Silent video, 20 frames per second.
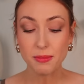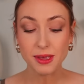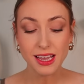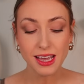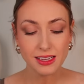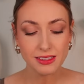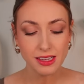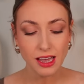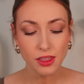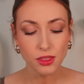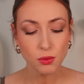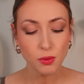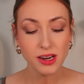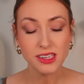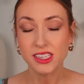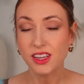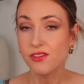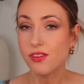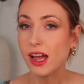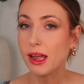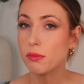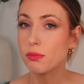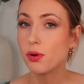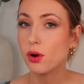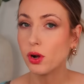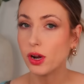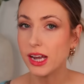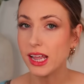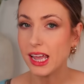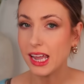because otherwise if I
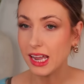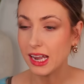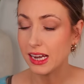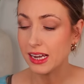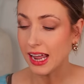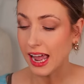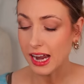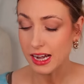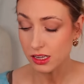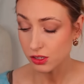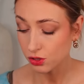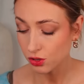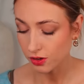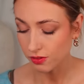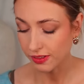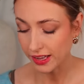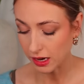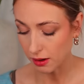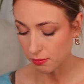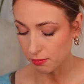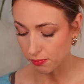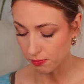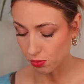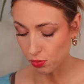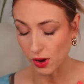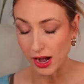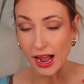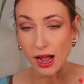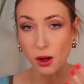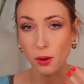put in any sort of like a
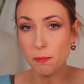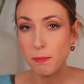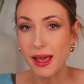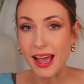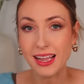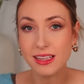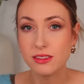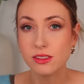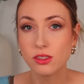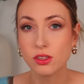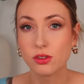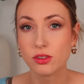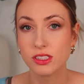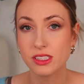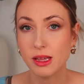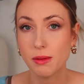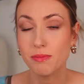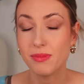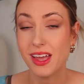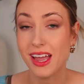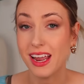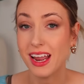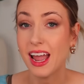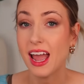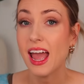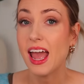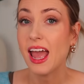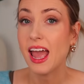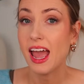brow pencil or something